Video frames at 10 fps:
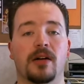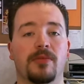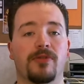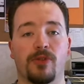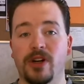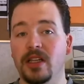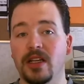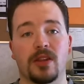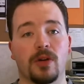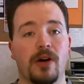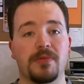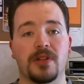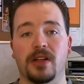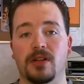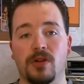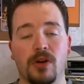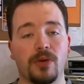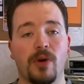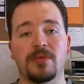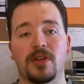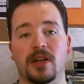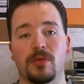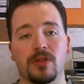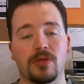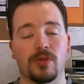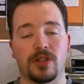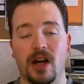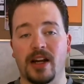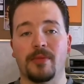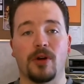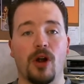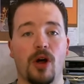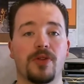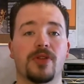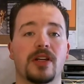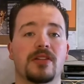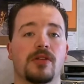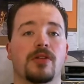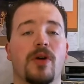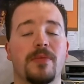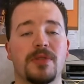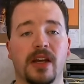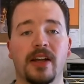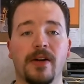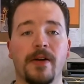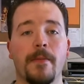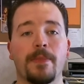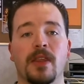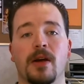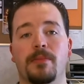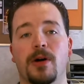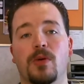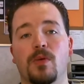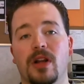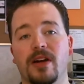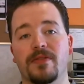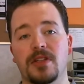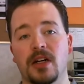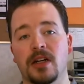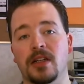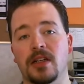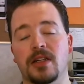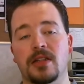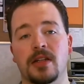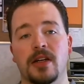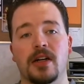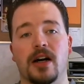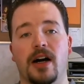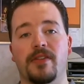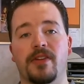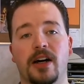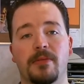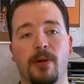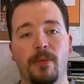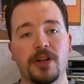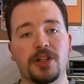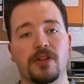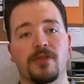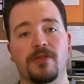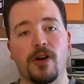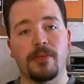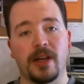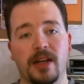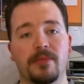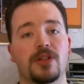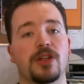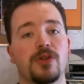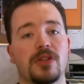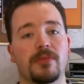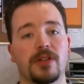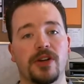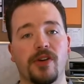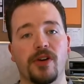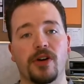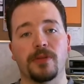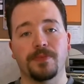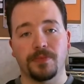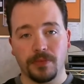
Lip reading: freely on the website. You go on the website, we're talking about all the things that are on the website, but what I've done is I've gotten permission from him to use the material.